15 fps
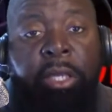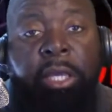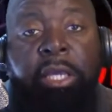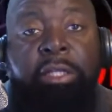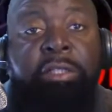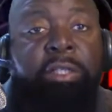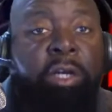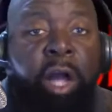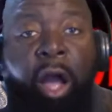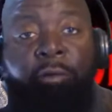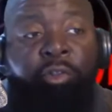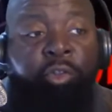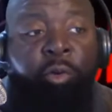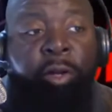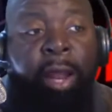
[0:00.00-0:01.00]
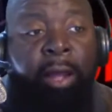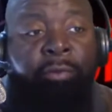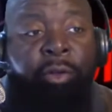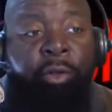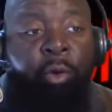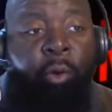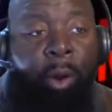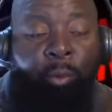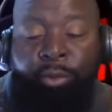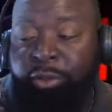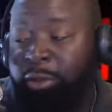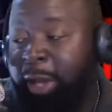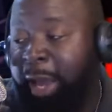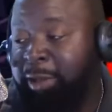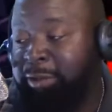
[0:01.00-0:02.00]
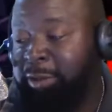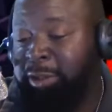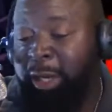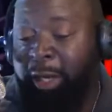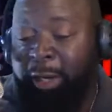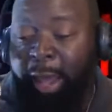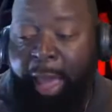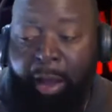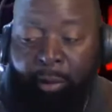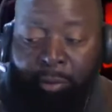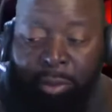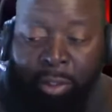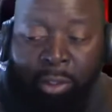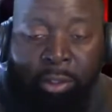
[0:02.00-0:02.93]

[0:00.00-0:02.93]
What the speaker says: he took off straight out the door. I want you guys to check it out.